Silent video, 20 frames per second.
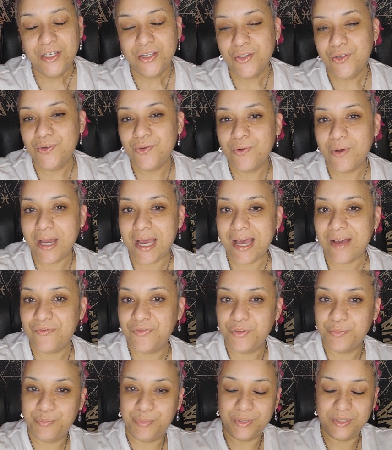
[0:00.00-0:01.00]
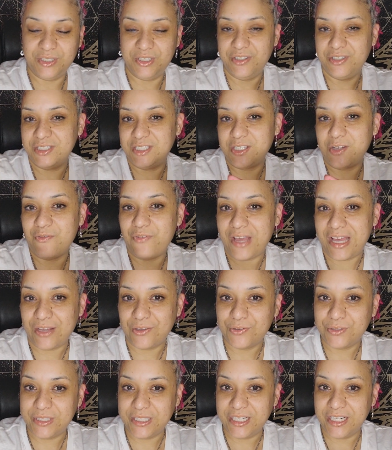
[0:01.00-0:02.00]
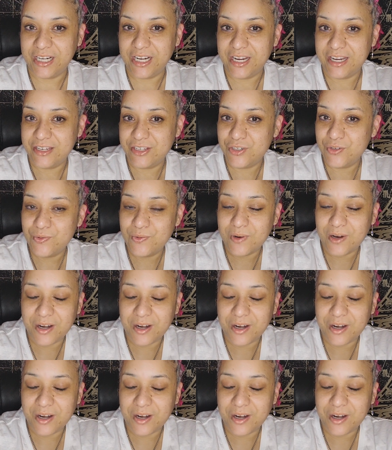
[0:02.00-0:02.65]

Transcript: You have to put yourself out there and you